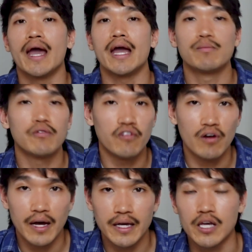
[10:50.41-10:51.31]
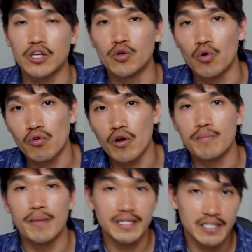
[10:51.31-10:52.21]
amplifying your
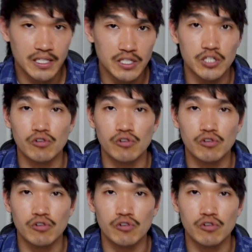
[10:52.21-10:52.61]
own message,